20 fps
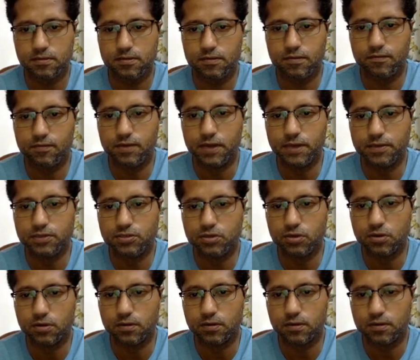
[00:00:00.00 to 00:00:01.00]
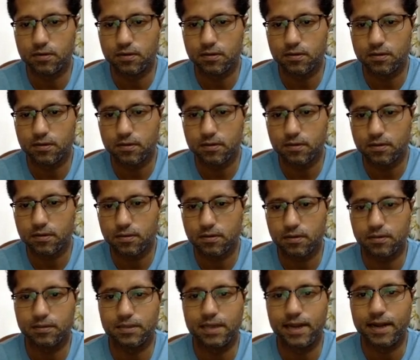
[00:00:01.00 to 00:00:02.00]
will ensure
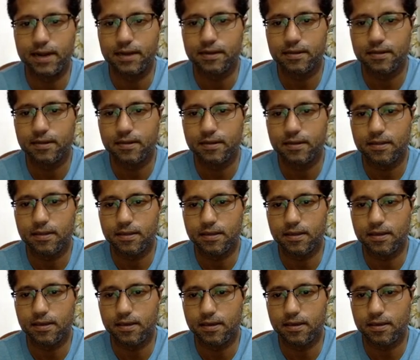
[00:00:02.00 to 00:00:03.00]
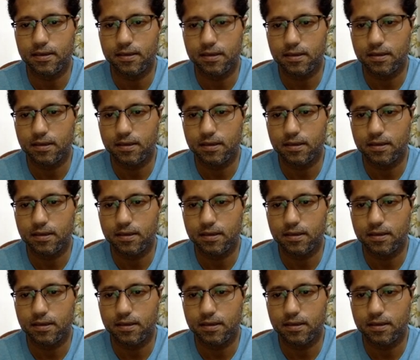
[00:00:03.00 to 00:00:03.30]
that A